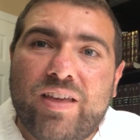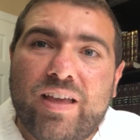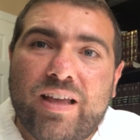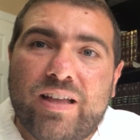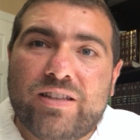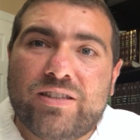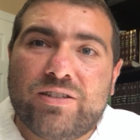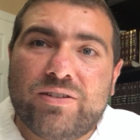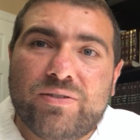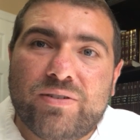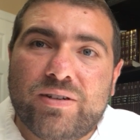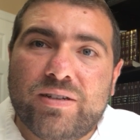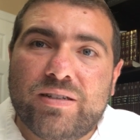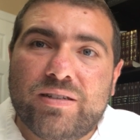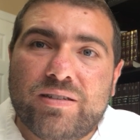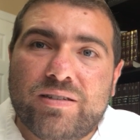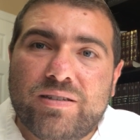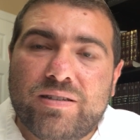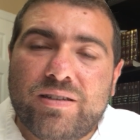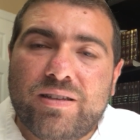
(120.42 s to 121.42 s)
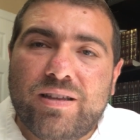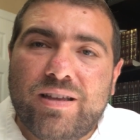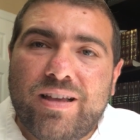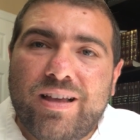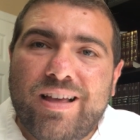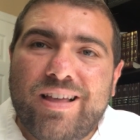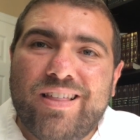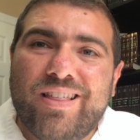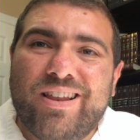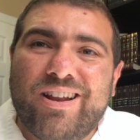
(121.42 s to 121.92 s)
the answer is
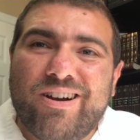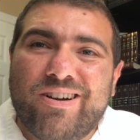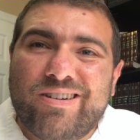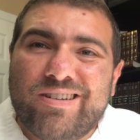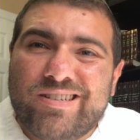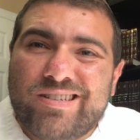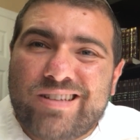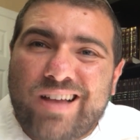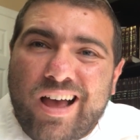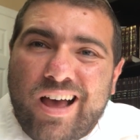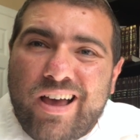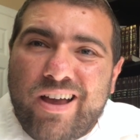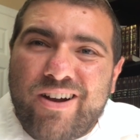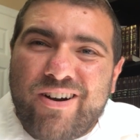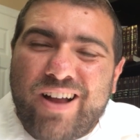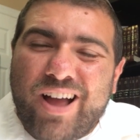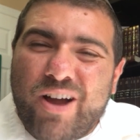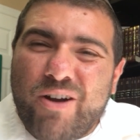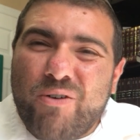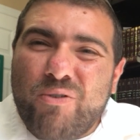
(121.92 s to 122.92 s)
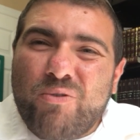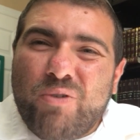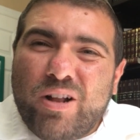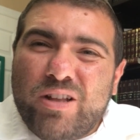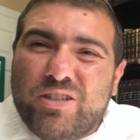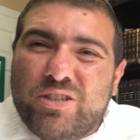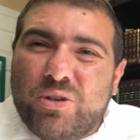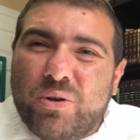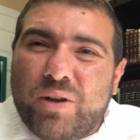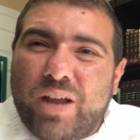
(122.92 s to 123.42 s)
that our desire, our
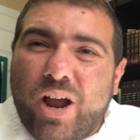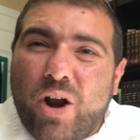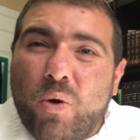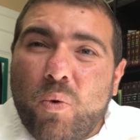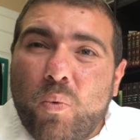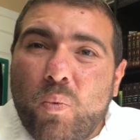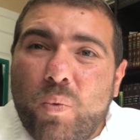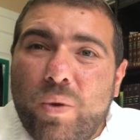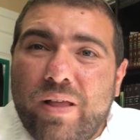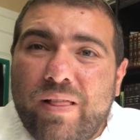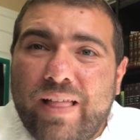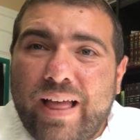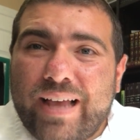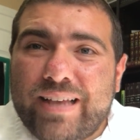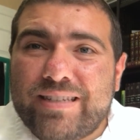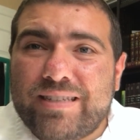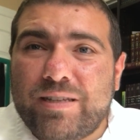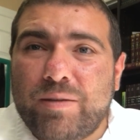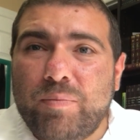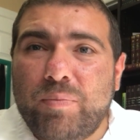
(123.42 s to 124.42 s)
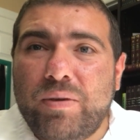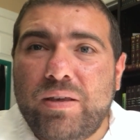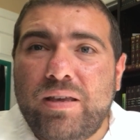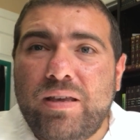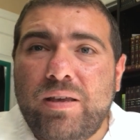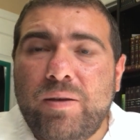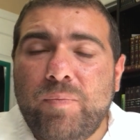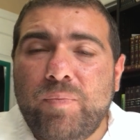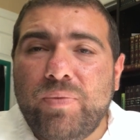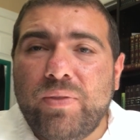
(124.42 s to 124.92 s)
ratzon, our will has to
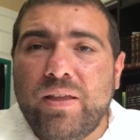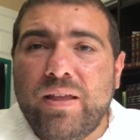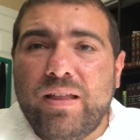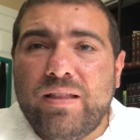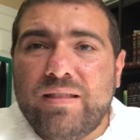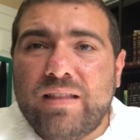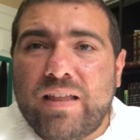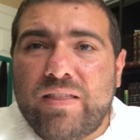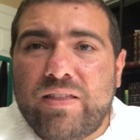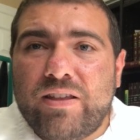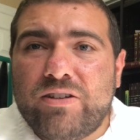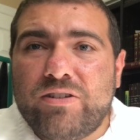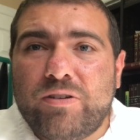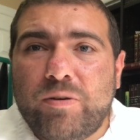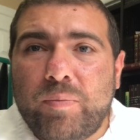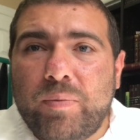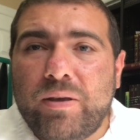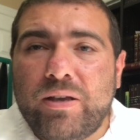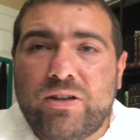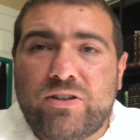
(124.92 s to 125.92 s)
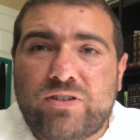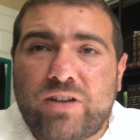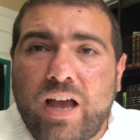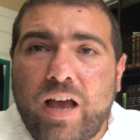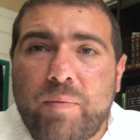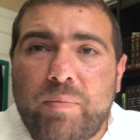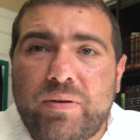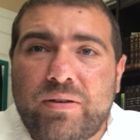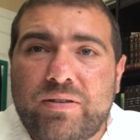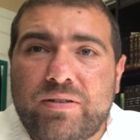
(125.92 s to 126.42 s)
be that this should be a
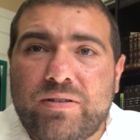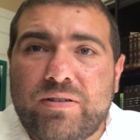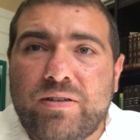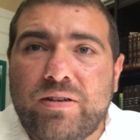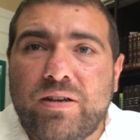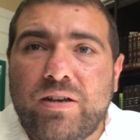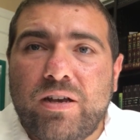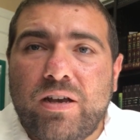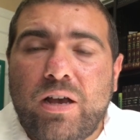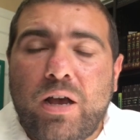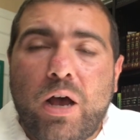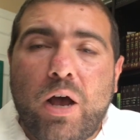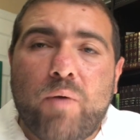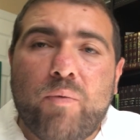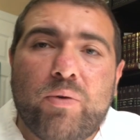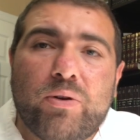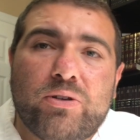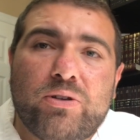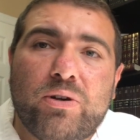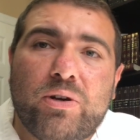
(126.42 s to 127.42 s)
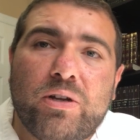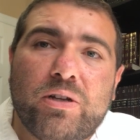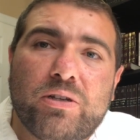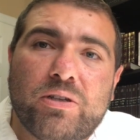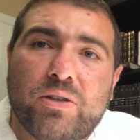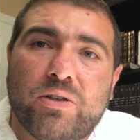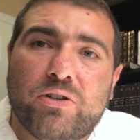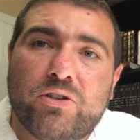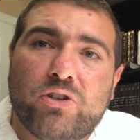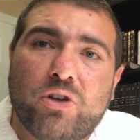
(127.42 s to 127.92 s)
Shabbos of returning
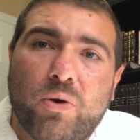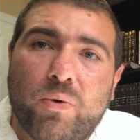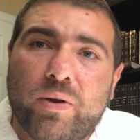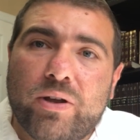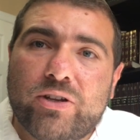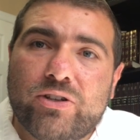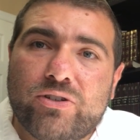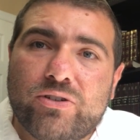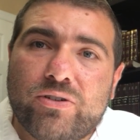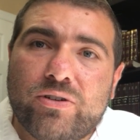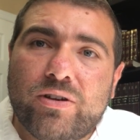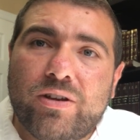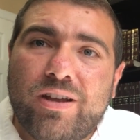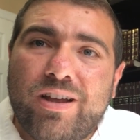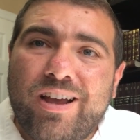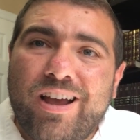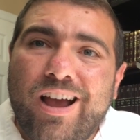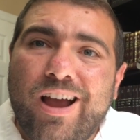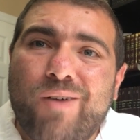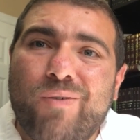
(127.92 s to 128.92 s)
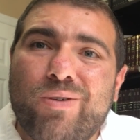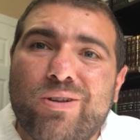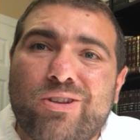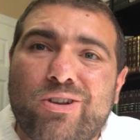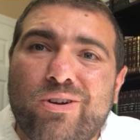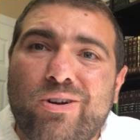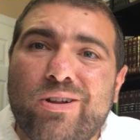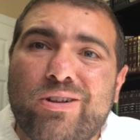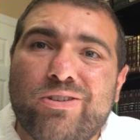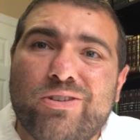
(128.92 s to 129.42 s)
to the Shoresh, of
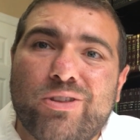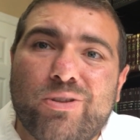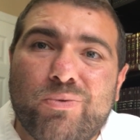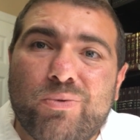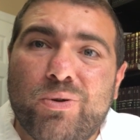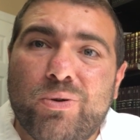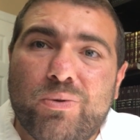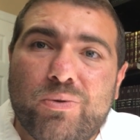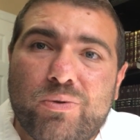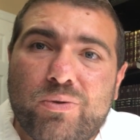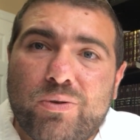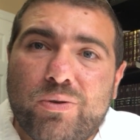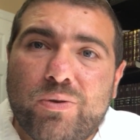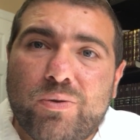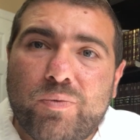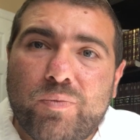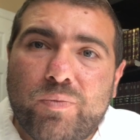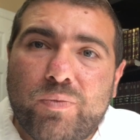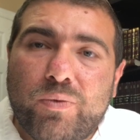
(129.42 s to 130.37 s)
returning to the root.